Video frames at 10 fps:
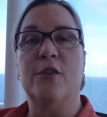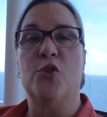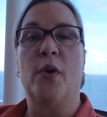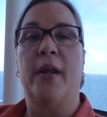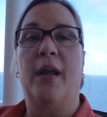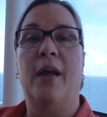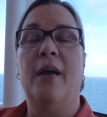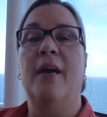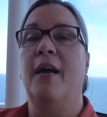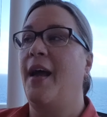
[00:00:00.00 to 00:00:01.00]
for joining.
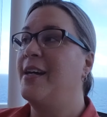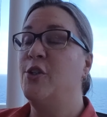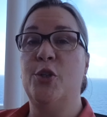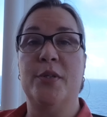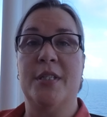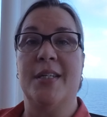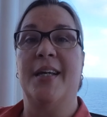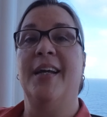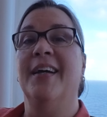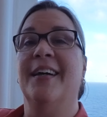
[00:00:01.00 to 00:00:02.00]
As you
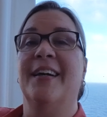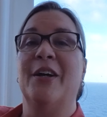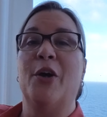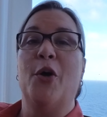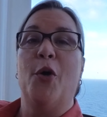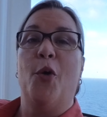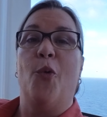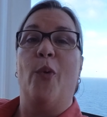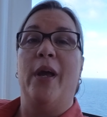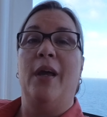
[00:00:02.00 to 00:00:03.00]
see,
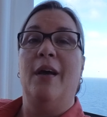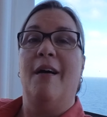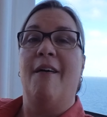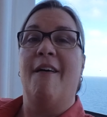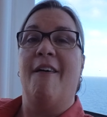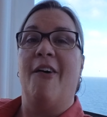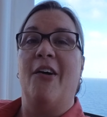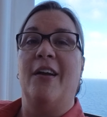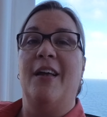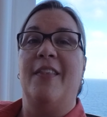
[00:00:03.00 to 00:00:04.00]
we are
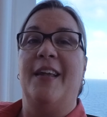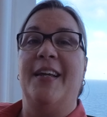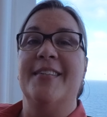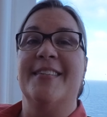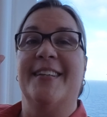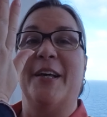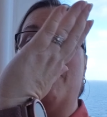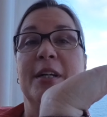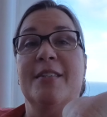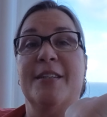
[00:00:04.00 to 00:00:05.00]
on the
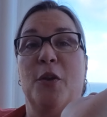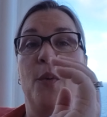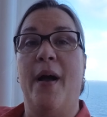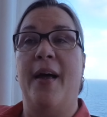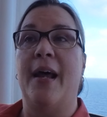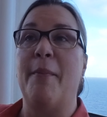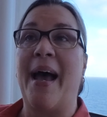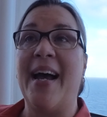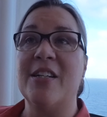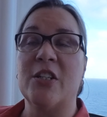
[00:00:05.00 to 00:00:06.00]
Celebrity Silhouette. I'm
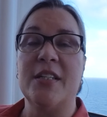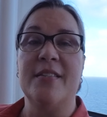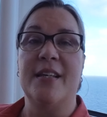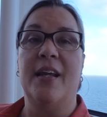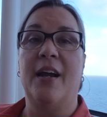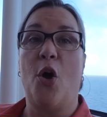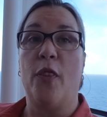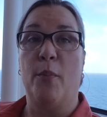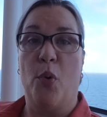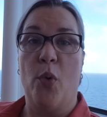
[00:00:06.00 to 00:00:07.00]
actually sitting on
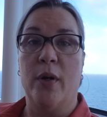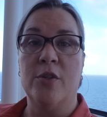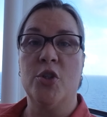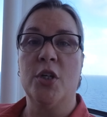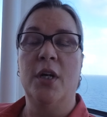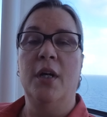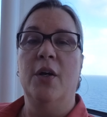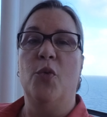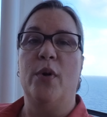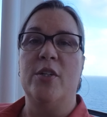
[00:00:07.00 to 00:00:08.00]
the porch,
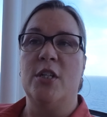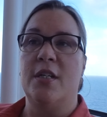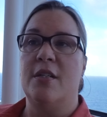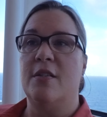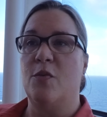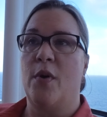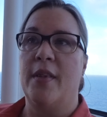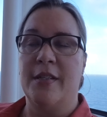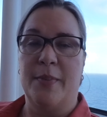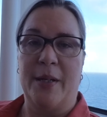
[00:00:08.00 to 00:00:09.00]
which is one
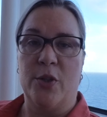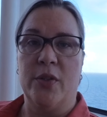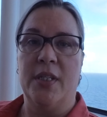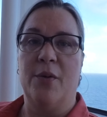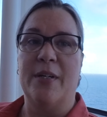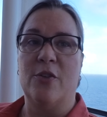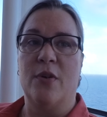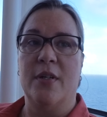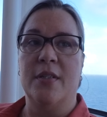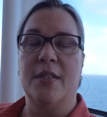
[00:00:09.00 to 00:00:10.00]
of the specialty
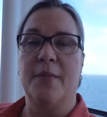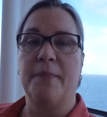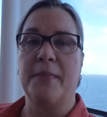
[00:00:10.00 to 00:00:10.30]
restaurants